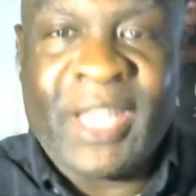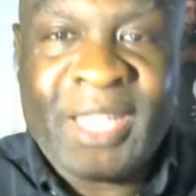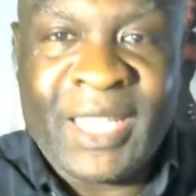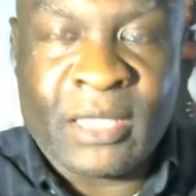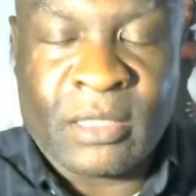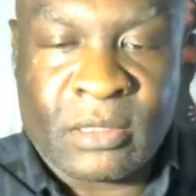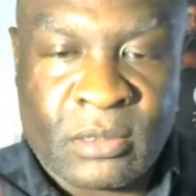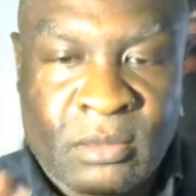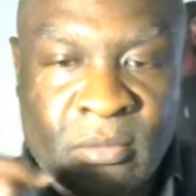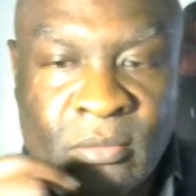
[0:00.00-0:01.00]
it
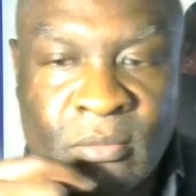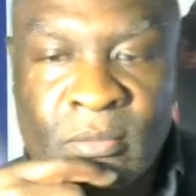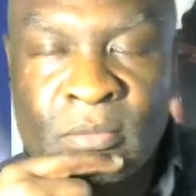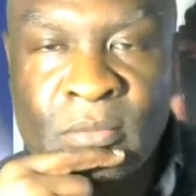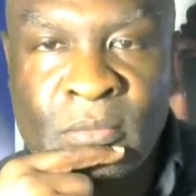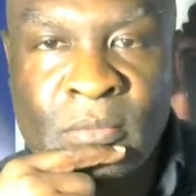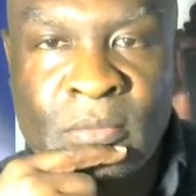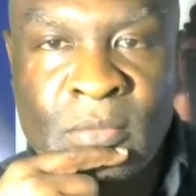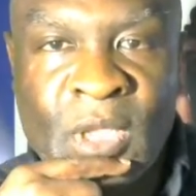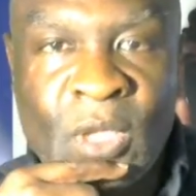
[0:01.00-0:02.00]
is.
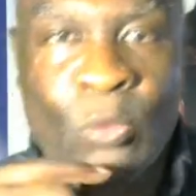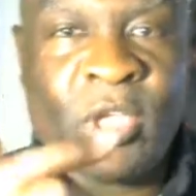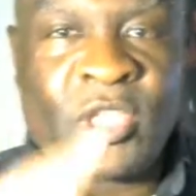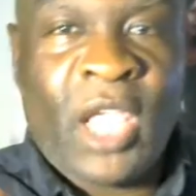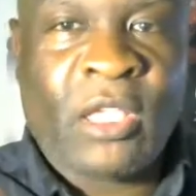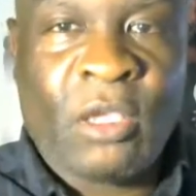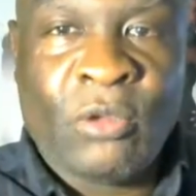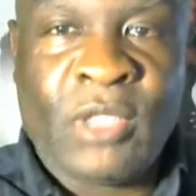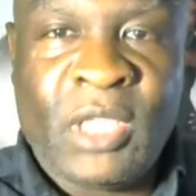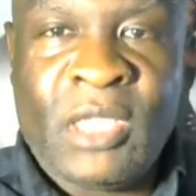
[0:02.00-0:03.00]
We take
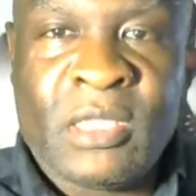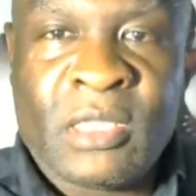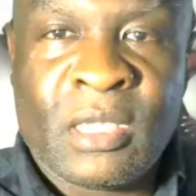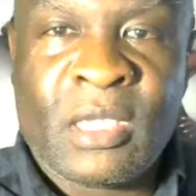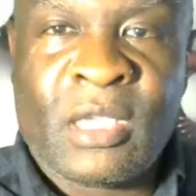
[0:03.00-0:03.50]
on these